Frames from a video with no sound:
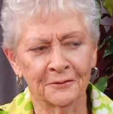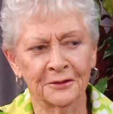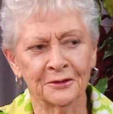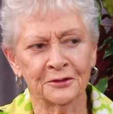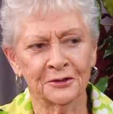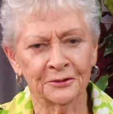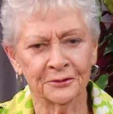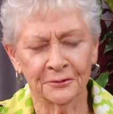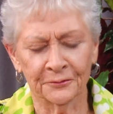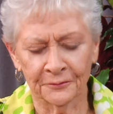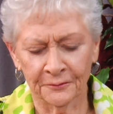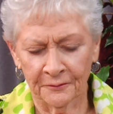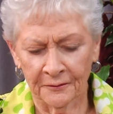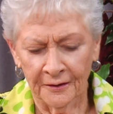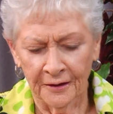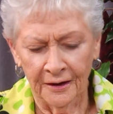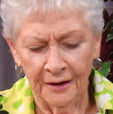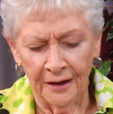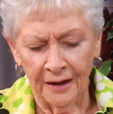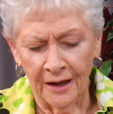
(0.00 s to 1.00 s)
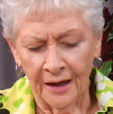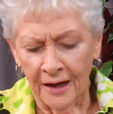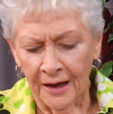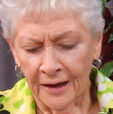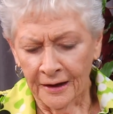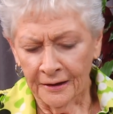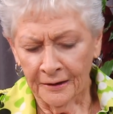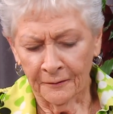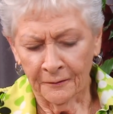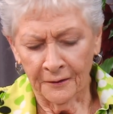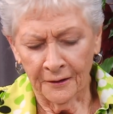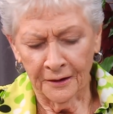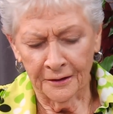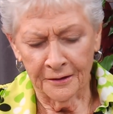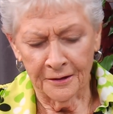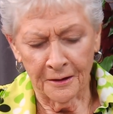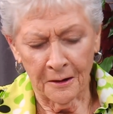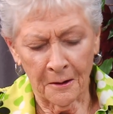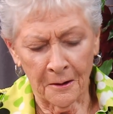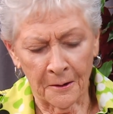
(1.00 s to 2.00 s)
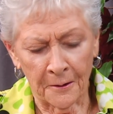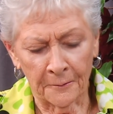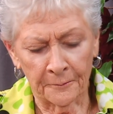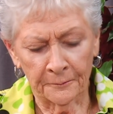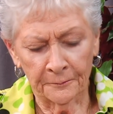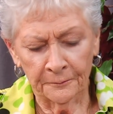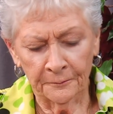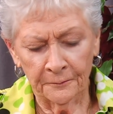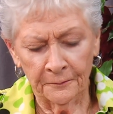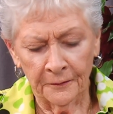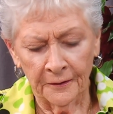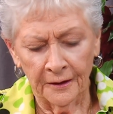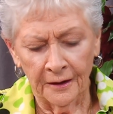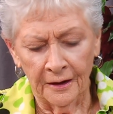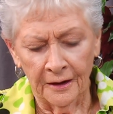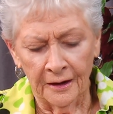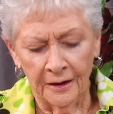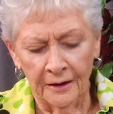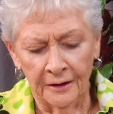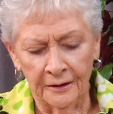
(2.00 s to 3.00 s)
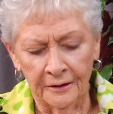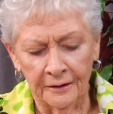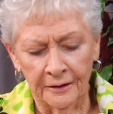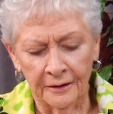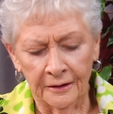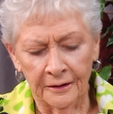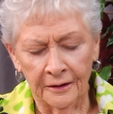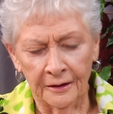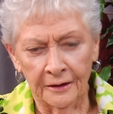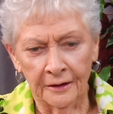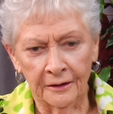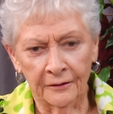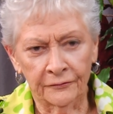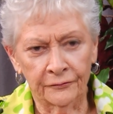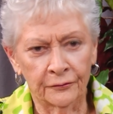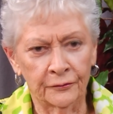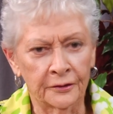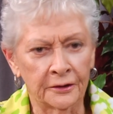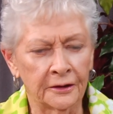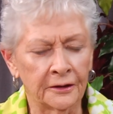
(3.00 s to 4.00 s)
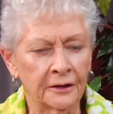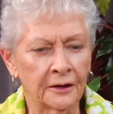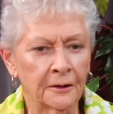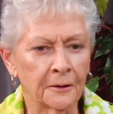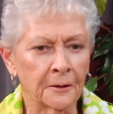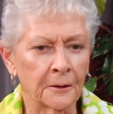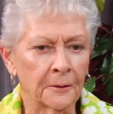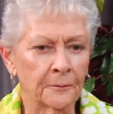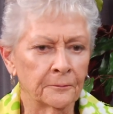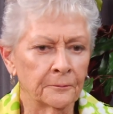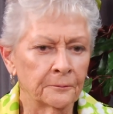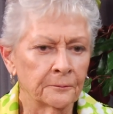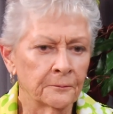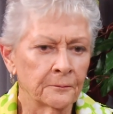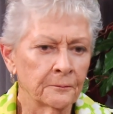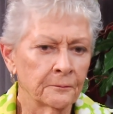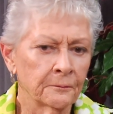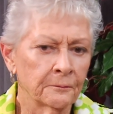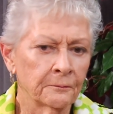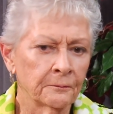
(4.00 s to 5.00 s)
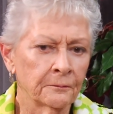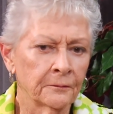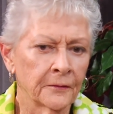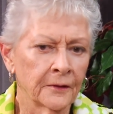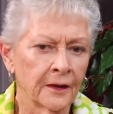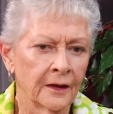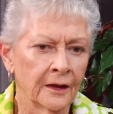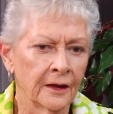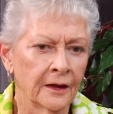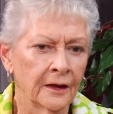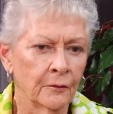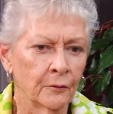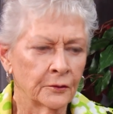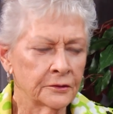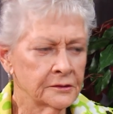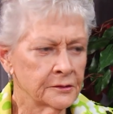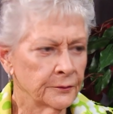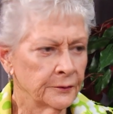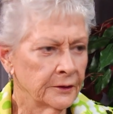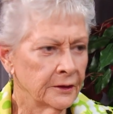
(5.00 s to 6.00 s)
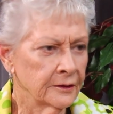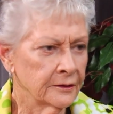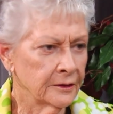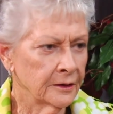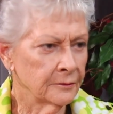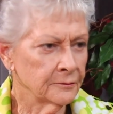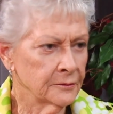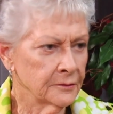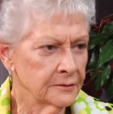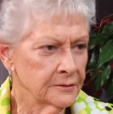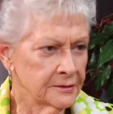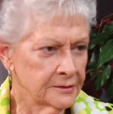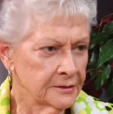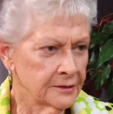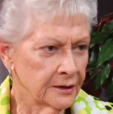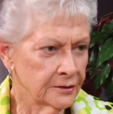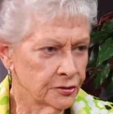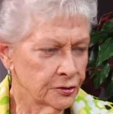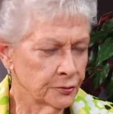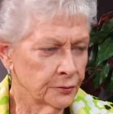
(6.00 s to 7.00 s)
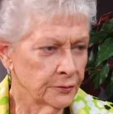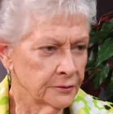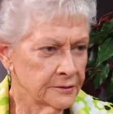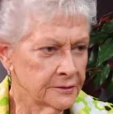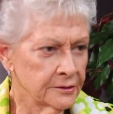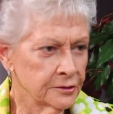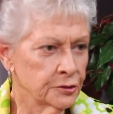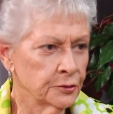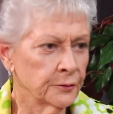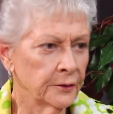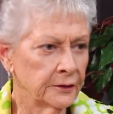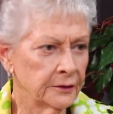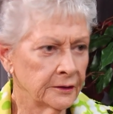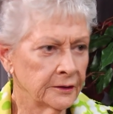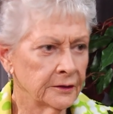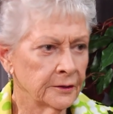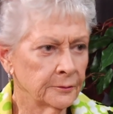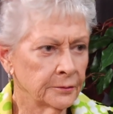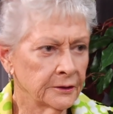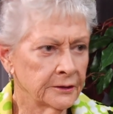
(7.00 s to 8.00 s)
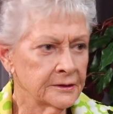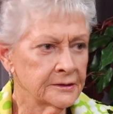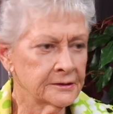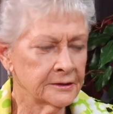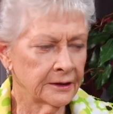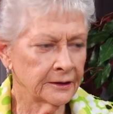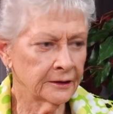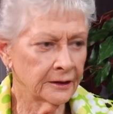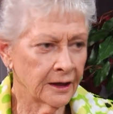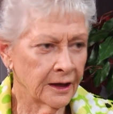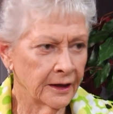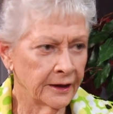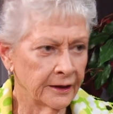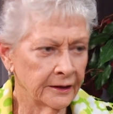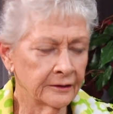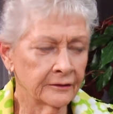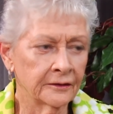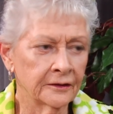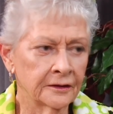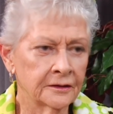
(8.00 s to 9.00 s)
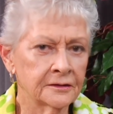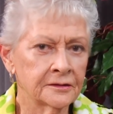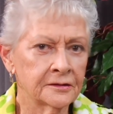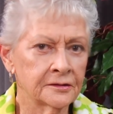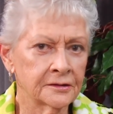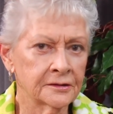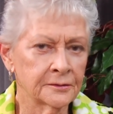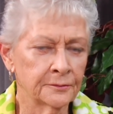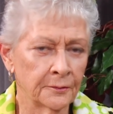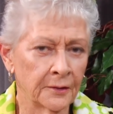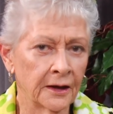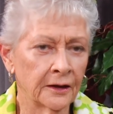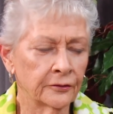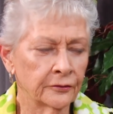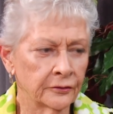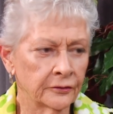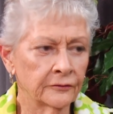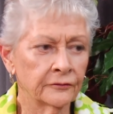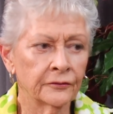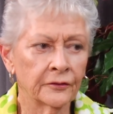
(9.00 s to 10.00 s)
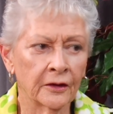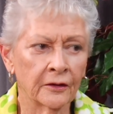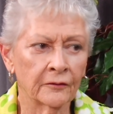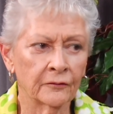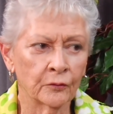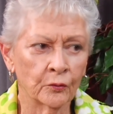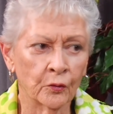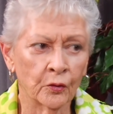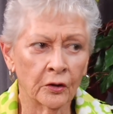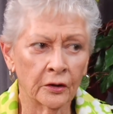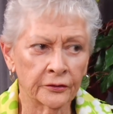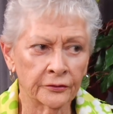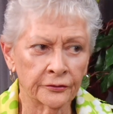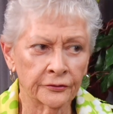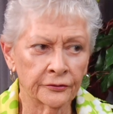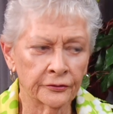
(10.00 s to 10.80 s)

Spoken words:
We do. And then if we, once we get them situated in a place they like, then it's just a matter of water.